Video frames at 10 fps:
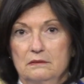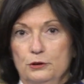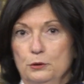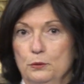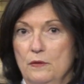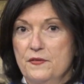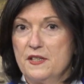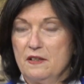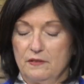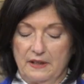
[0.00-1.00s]
true of
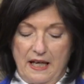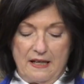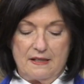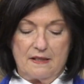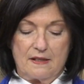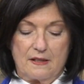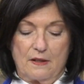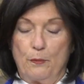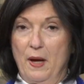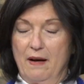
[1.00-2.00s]
civil cases,
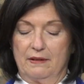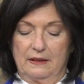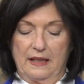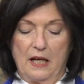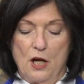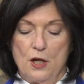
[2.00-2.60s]
apparently?